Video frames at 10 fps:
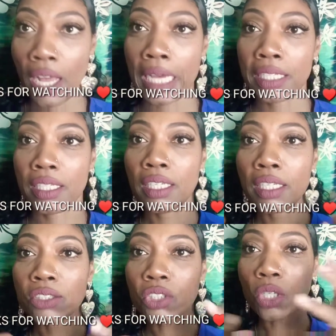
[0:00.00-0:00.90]
I
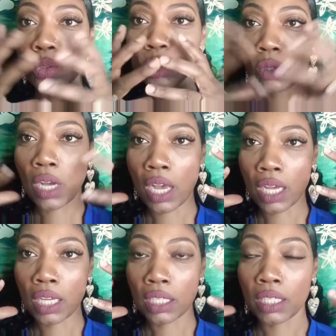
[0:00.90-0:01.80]
did showed you
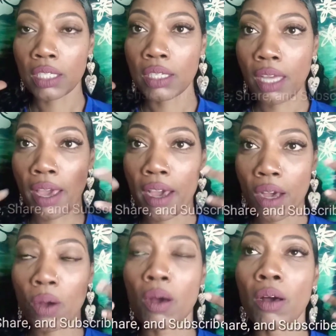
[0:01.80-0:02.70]
how,
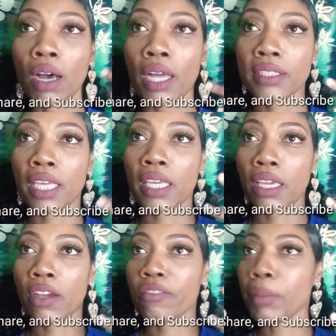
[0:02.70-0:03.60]
how I take
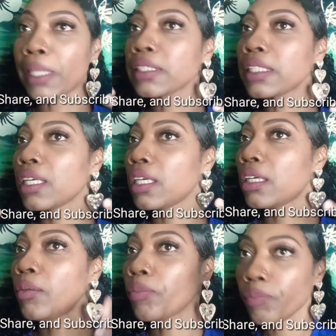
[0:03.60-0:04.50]
care of my
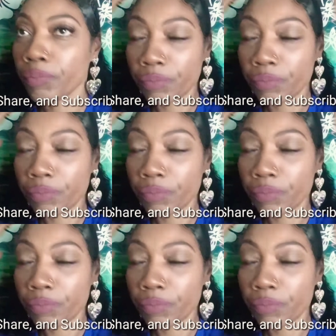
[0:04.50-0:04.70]
skin.